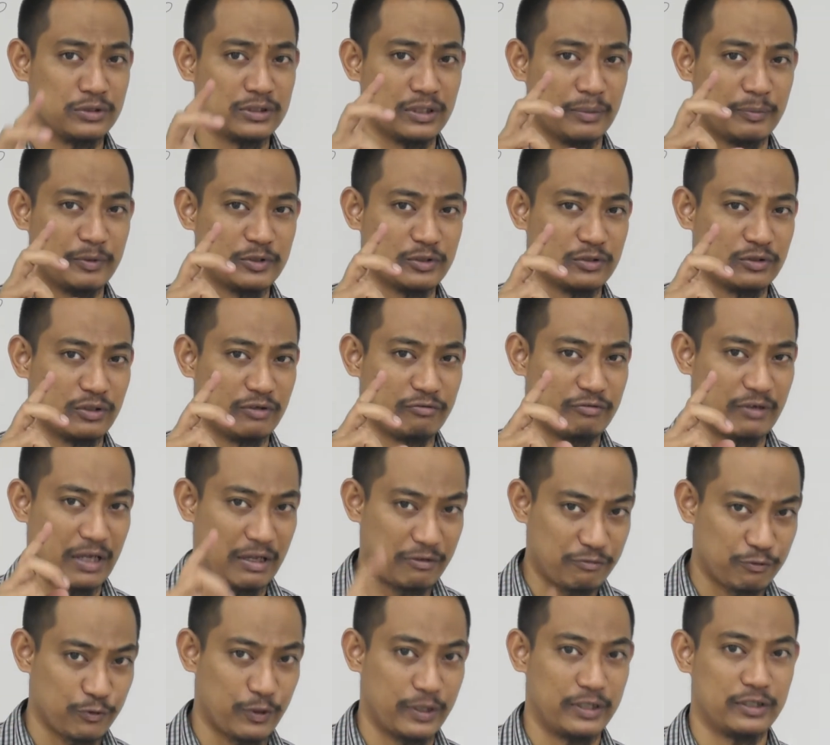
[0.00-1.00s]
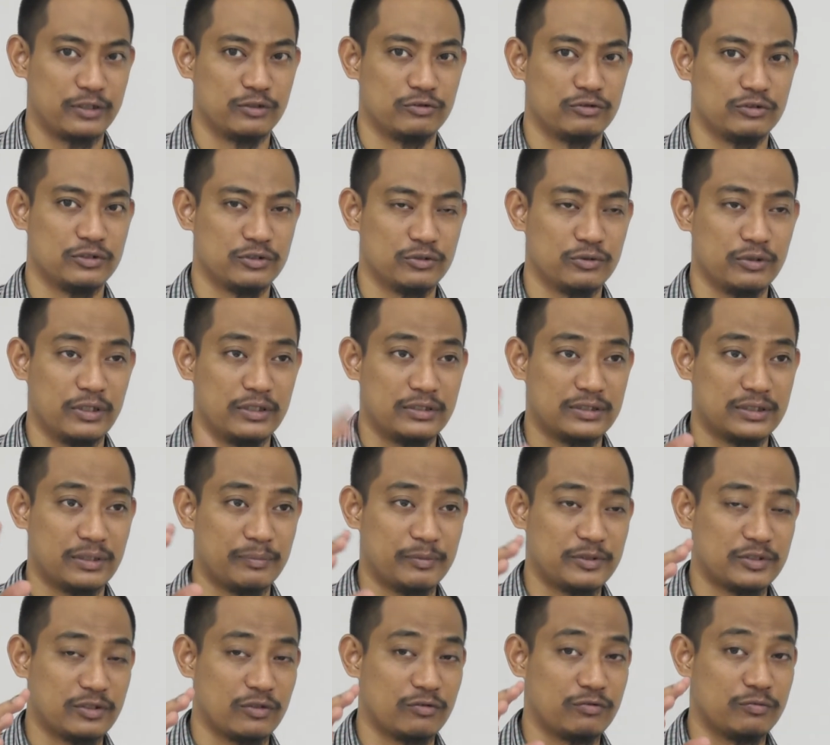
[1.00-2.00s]
summation of fy equal to 0, and
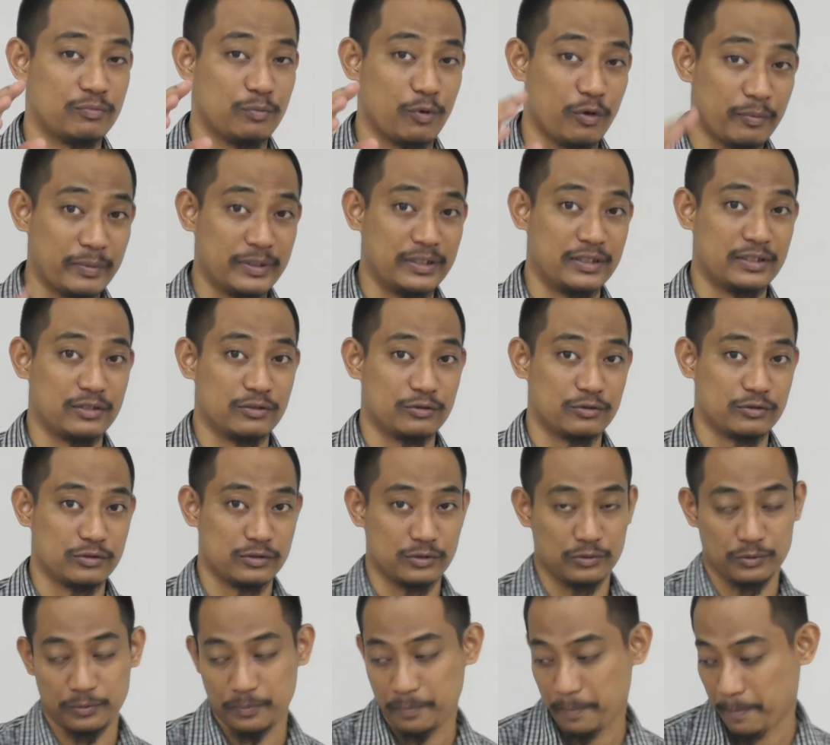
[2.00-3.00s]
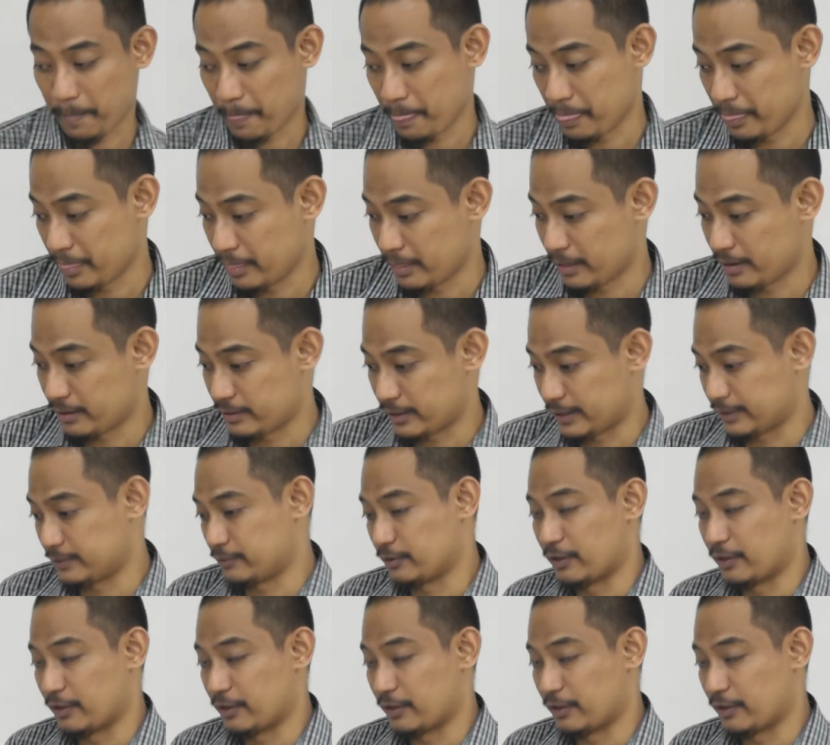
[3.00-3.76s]
summation of moment equal to 0, right?